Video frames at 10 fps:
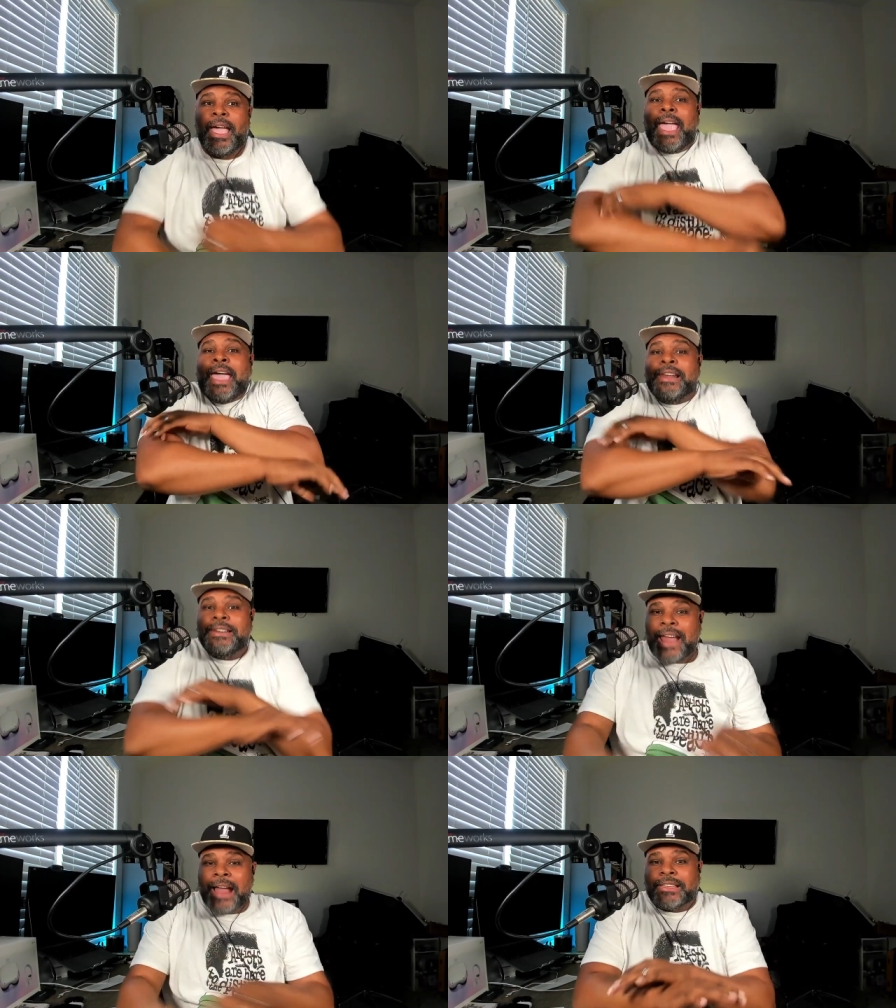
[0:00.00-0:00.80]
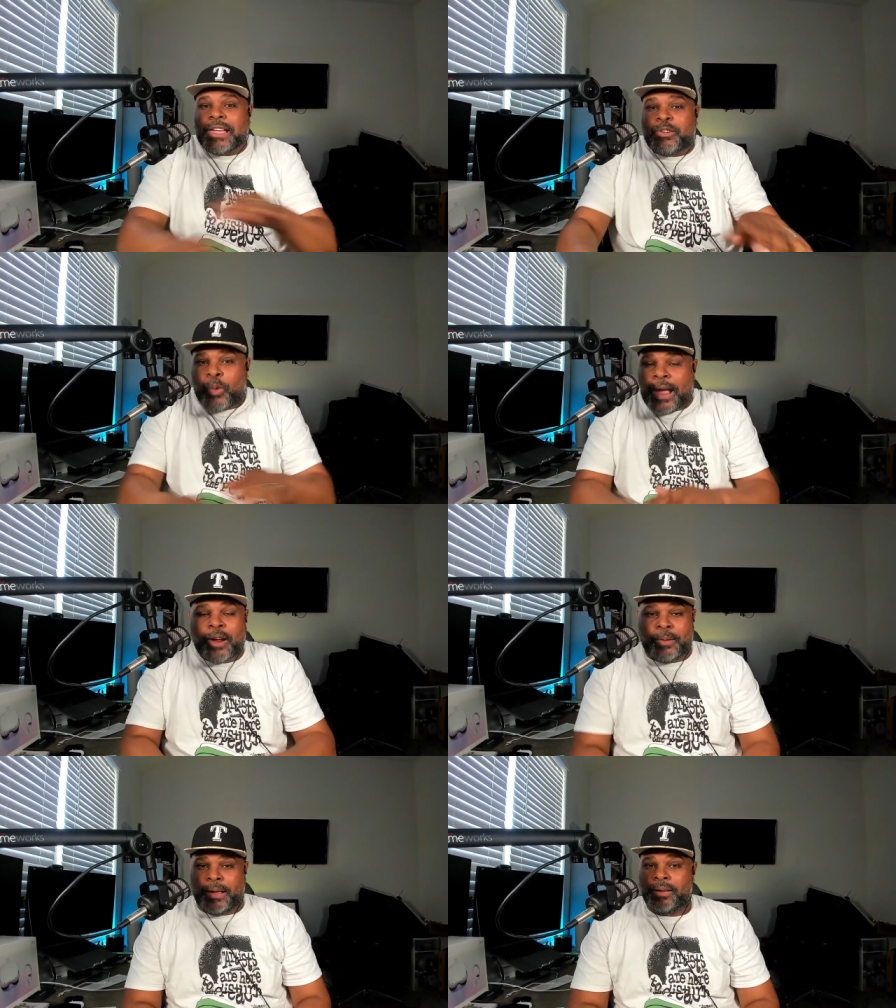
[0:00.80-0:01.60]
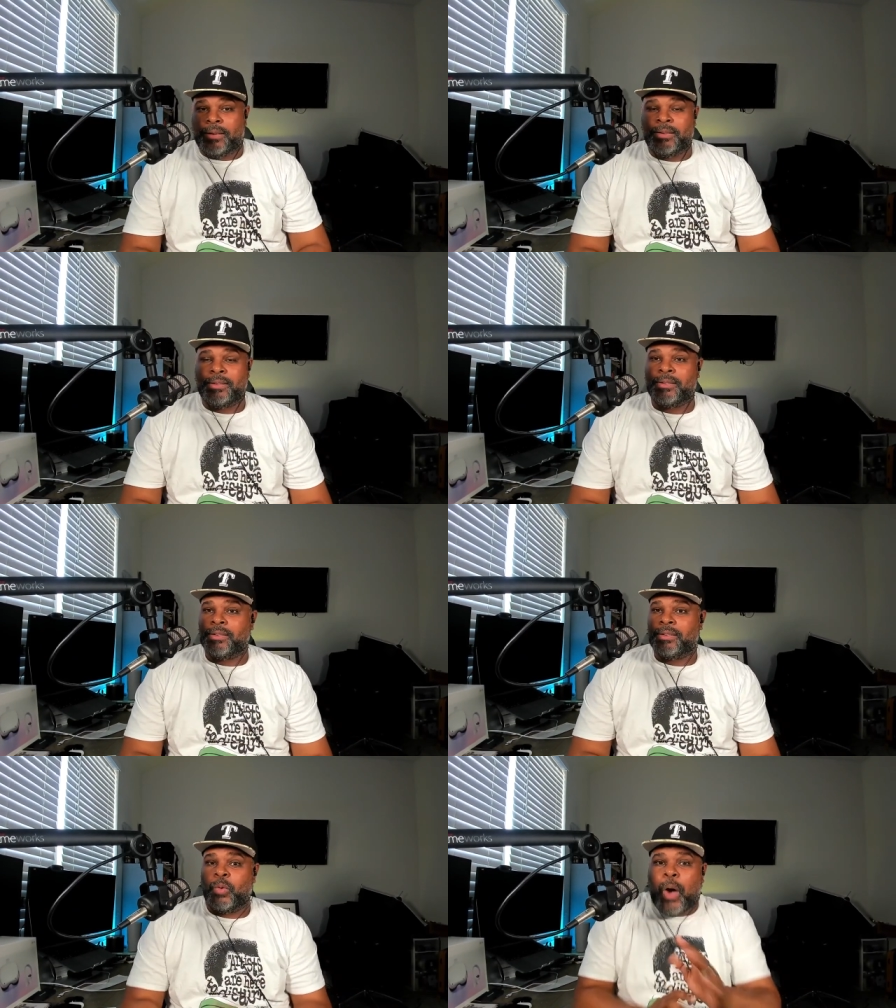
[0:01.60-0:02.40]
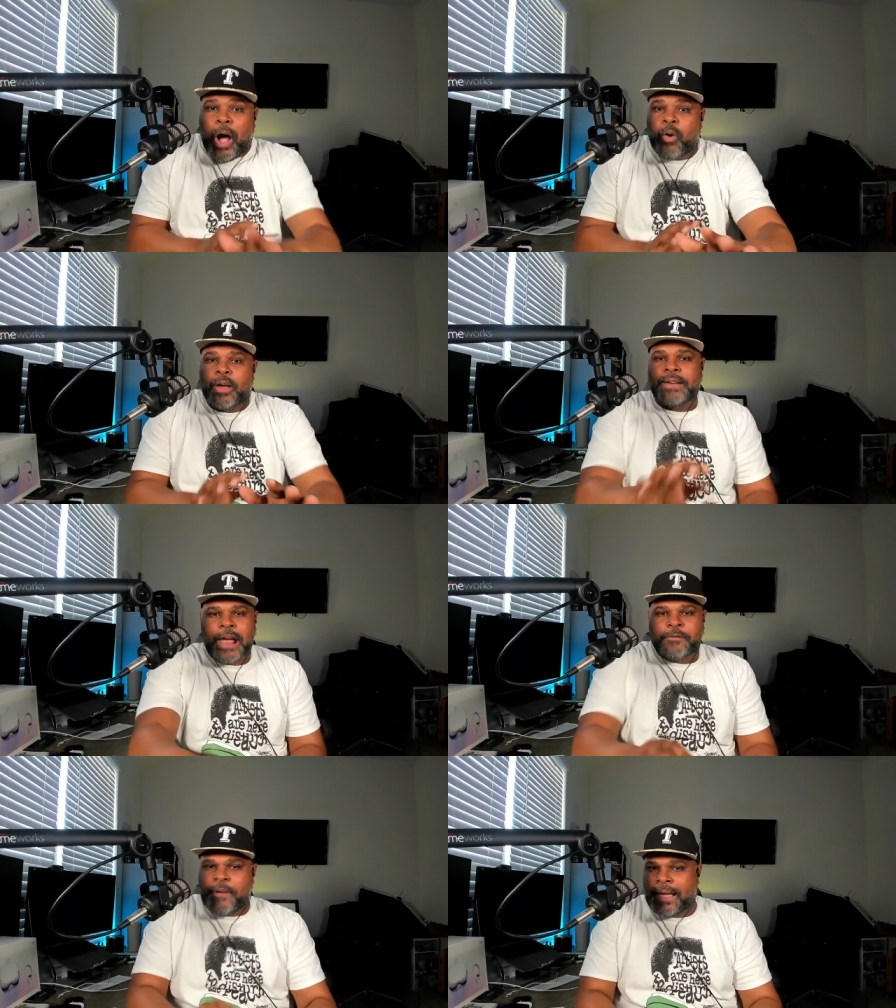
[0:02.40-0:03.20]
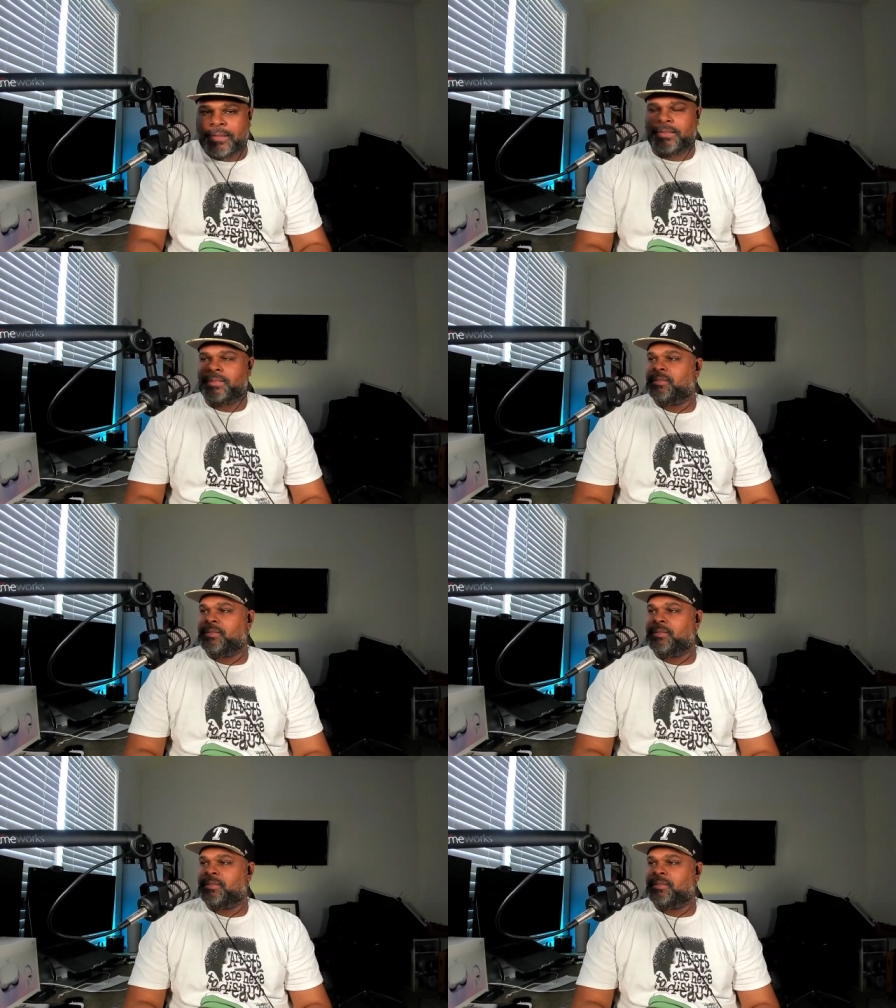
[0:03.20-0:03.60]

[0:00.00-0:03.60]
and not get weary. Walk, not faint.